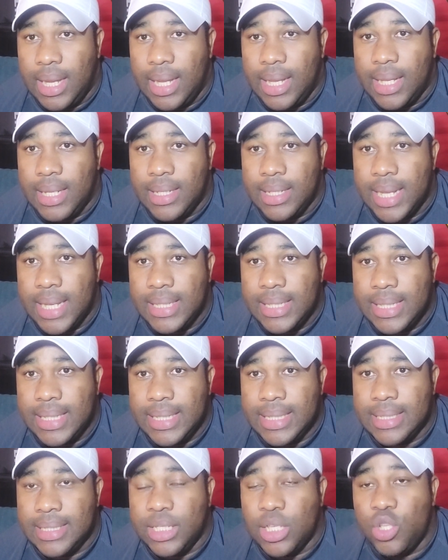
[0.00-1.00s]
and that
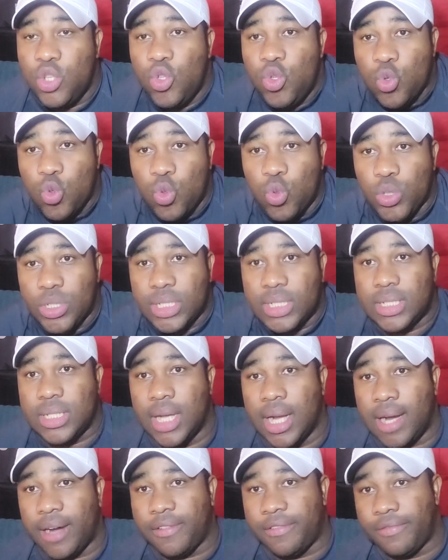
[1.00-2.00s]
is the use
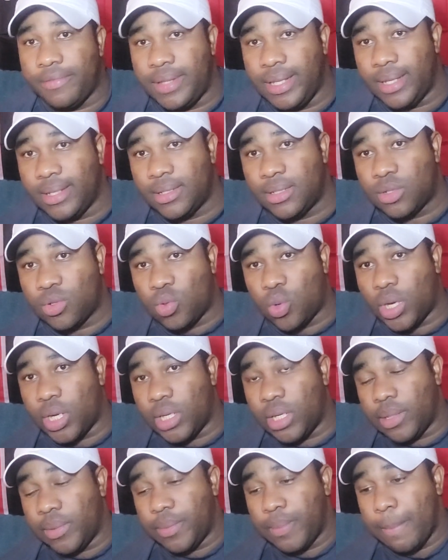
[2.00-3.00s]
of the squad.